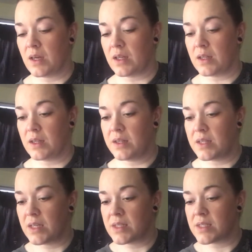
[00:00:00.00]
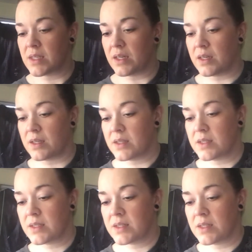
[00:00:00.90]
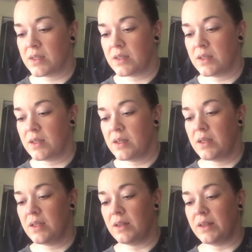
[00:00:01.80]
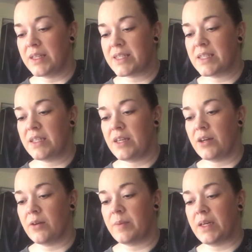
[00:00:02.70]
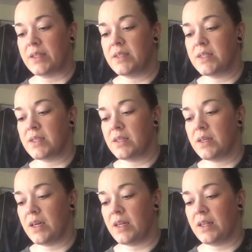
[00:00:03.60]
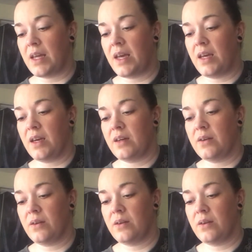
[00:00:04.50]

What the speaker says: and this is Listen earbuds, and they